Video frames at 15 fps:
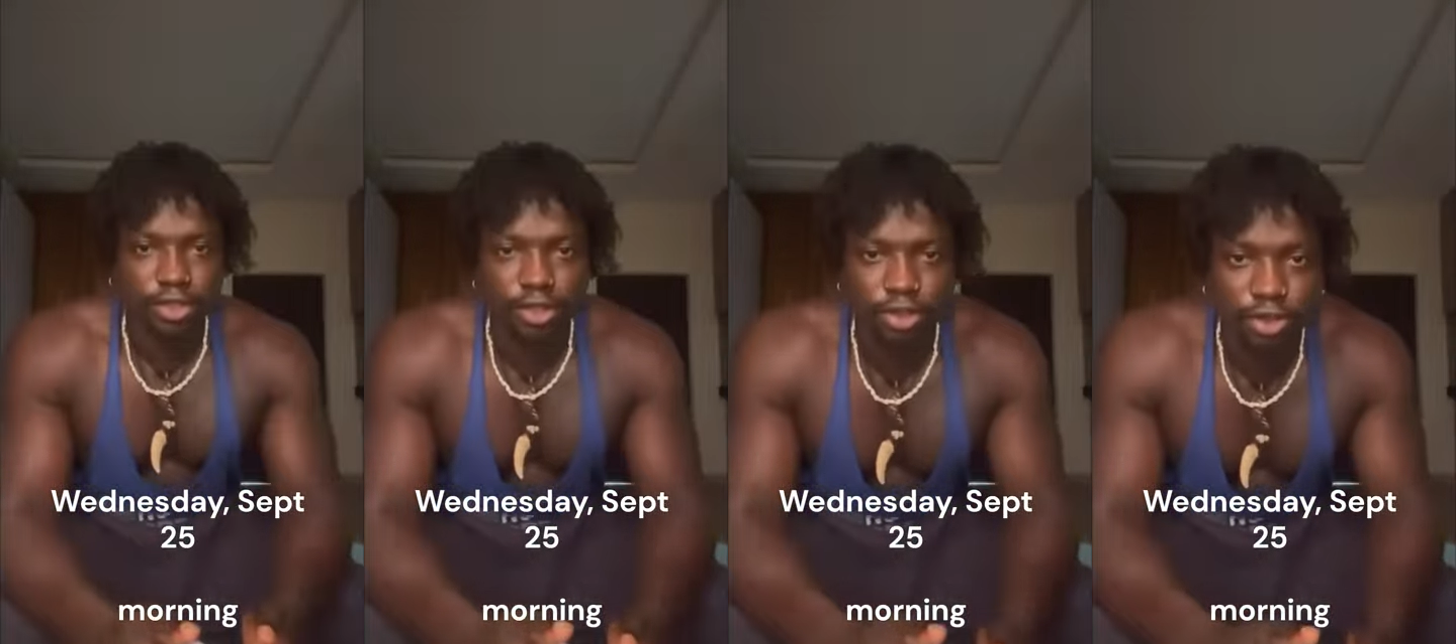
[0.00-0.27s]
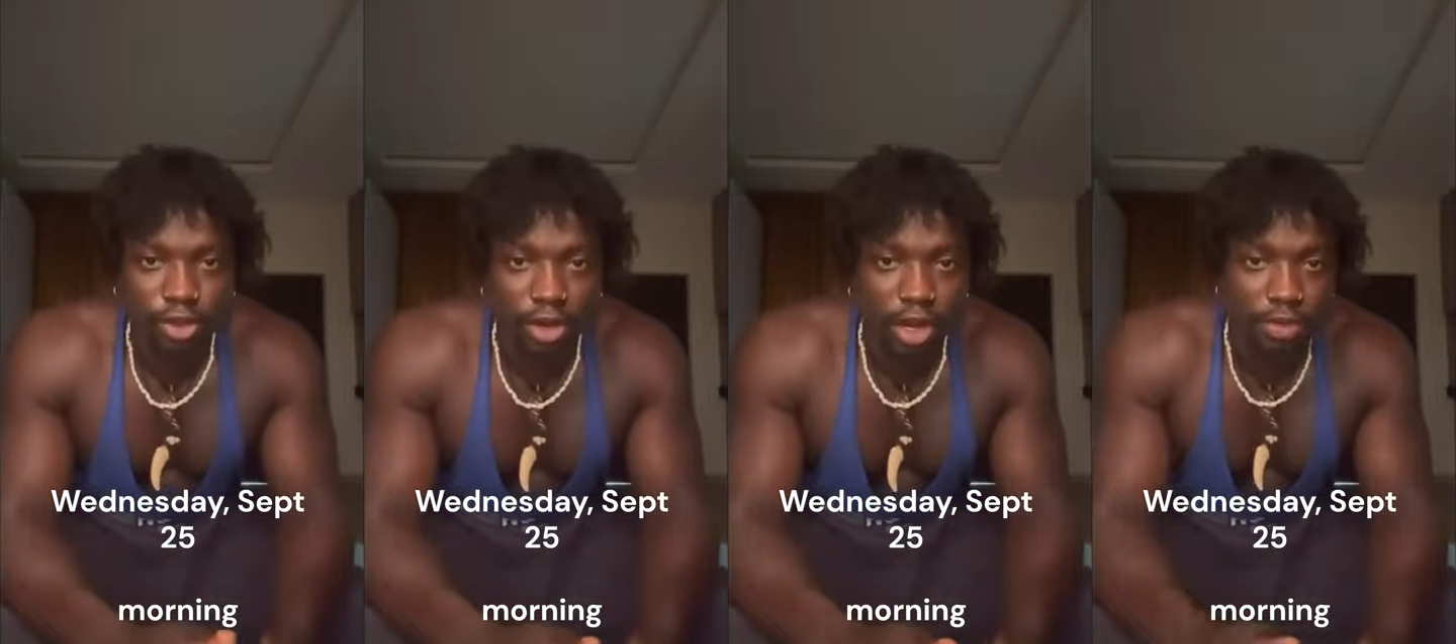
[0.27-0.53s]

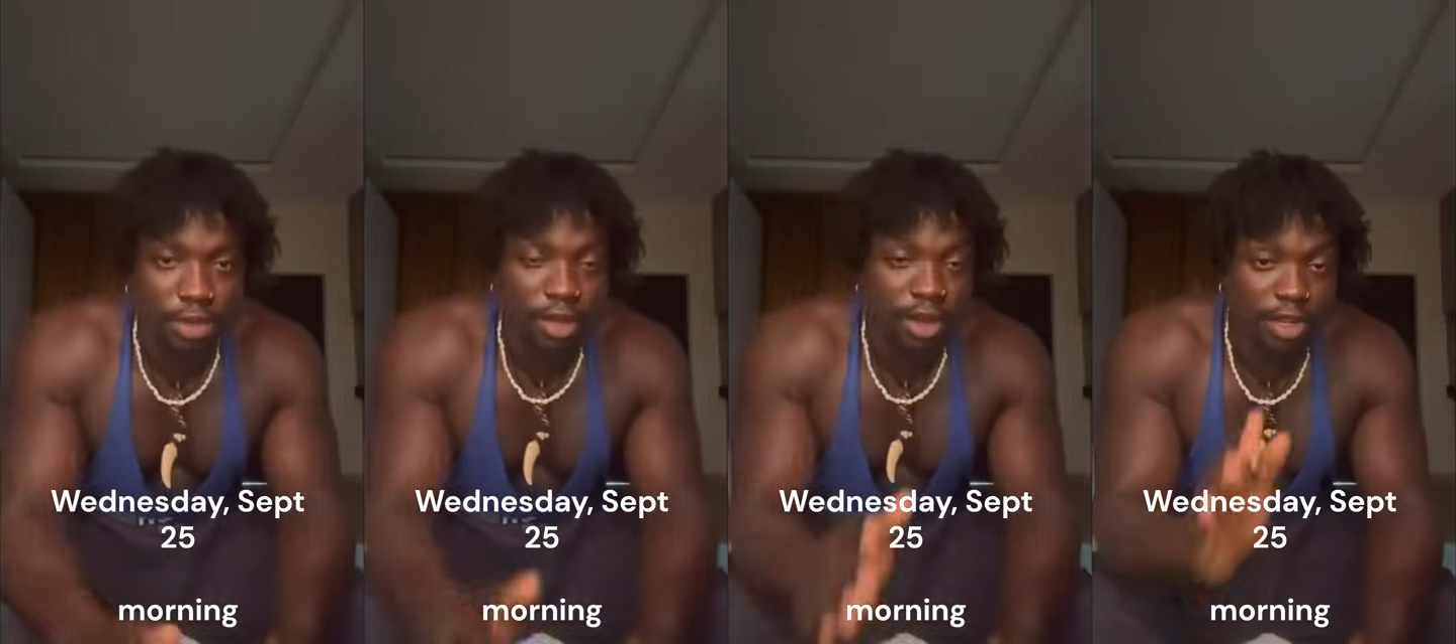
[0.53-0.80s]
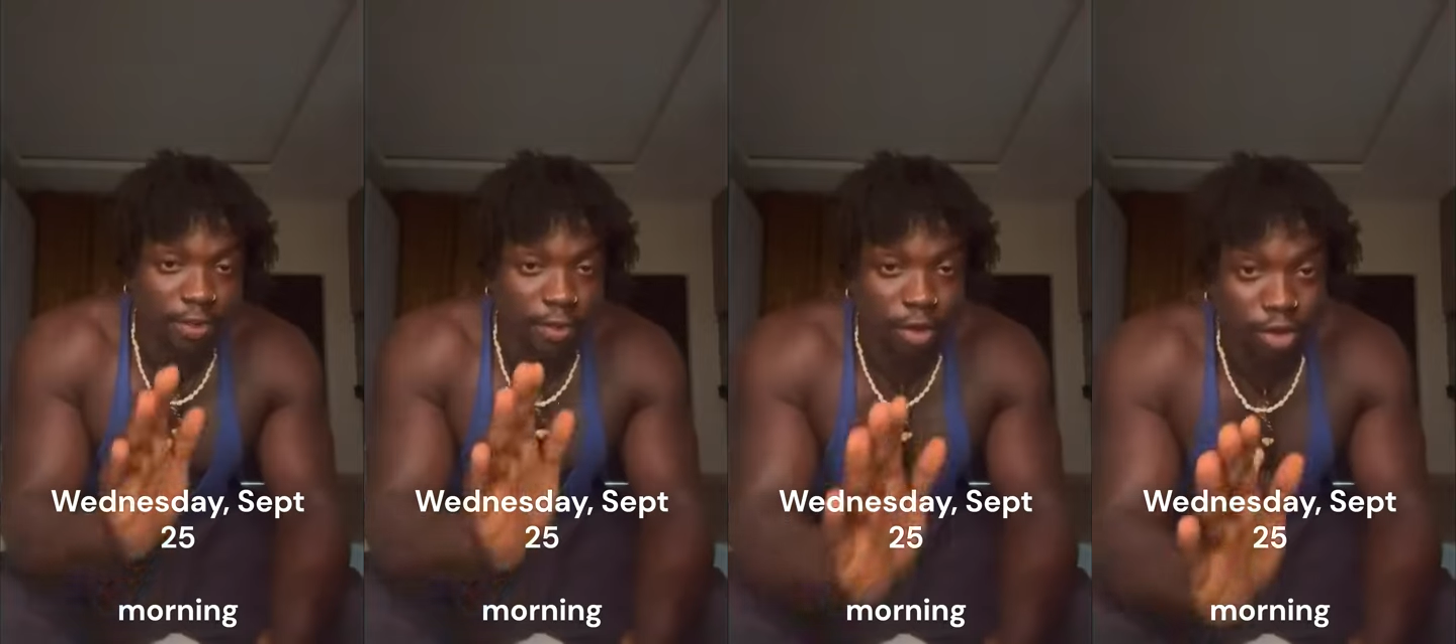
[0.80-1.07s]
so let me
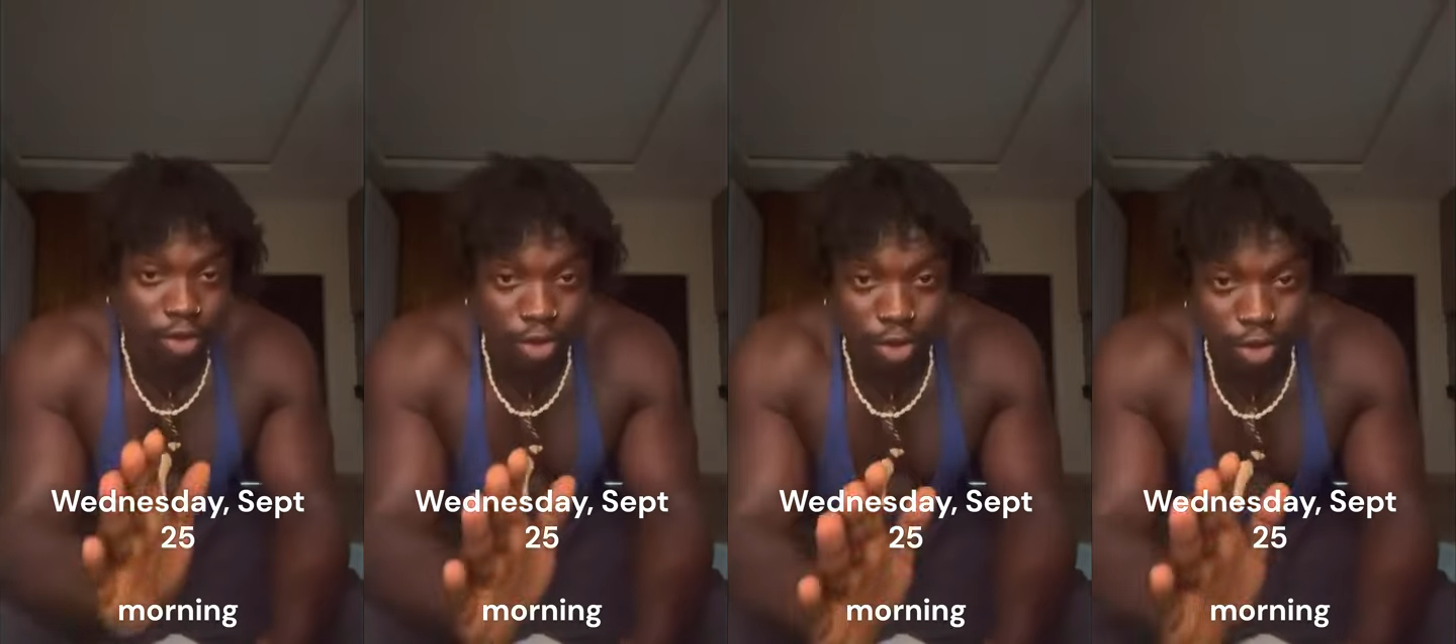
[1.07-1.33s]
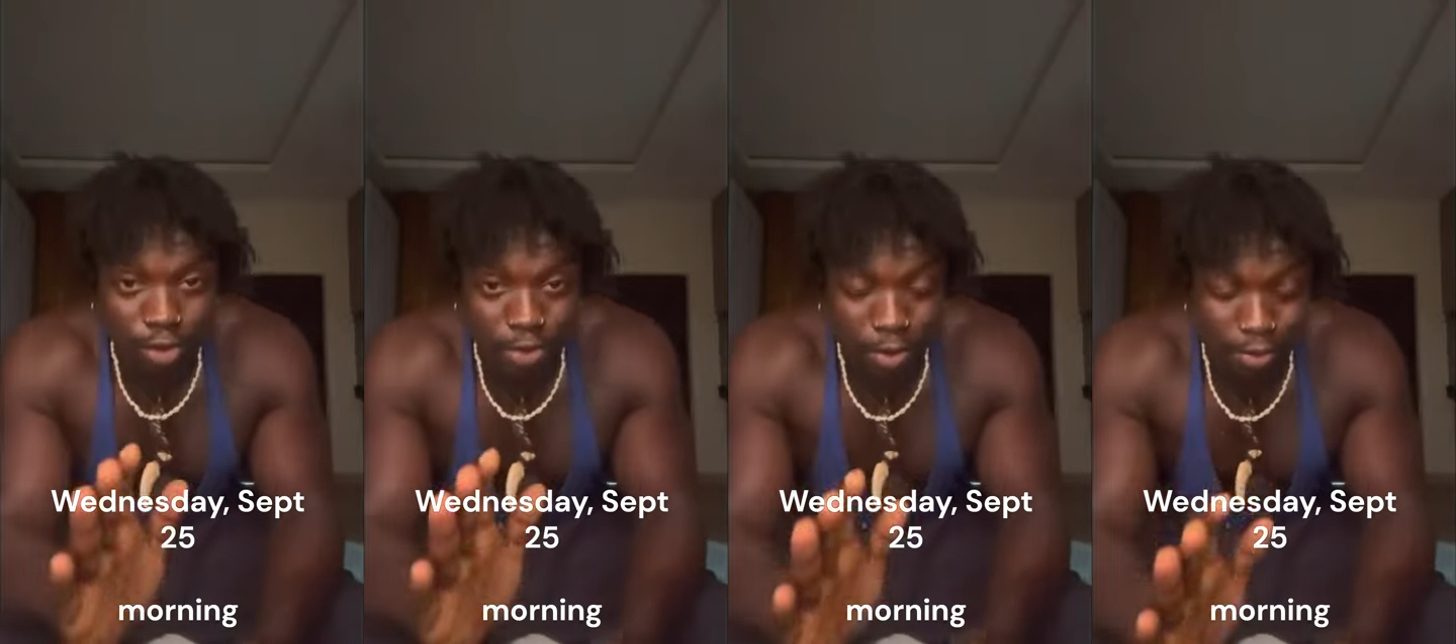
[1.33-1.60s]
respond
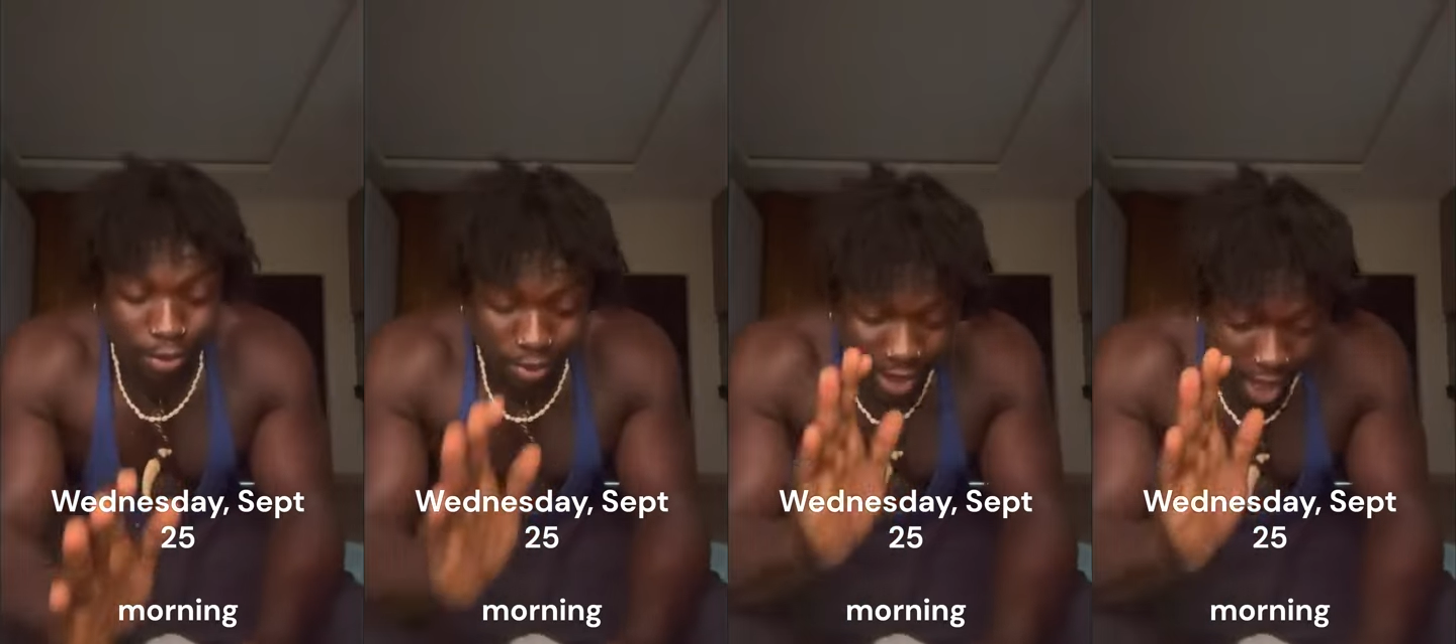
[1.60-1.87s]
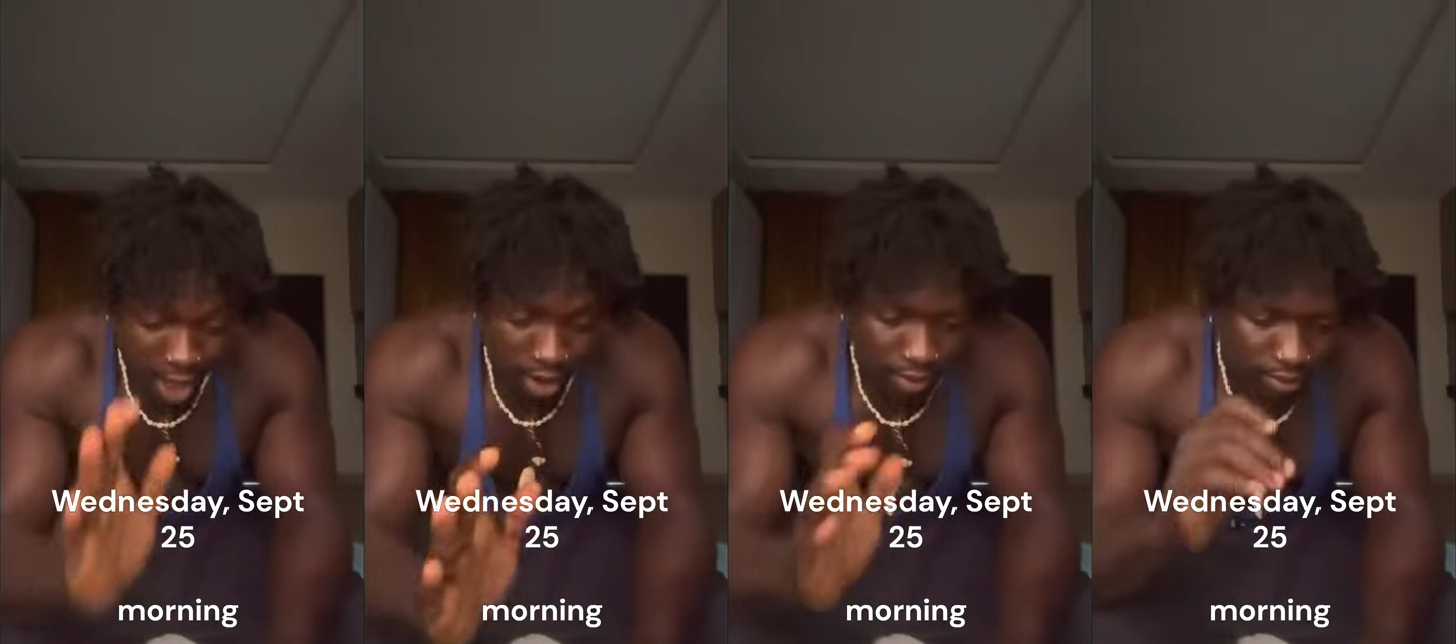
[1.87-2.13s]
to you people
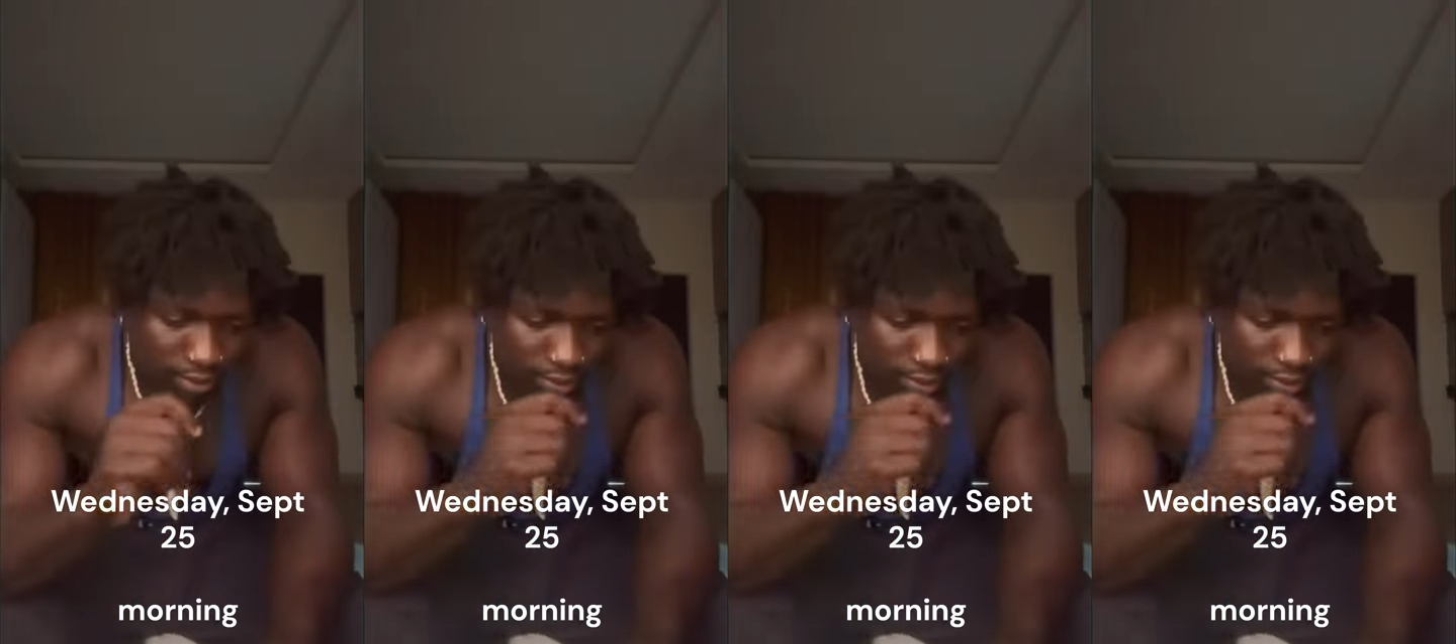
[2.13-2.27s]
now.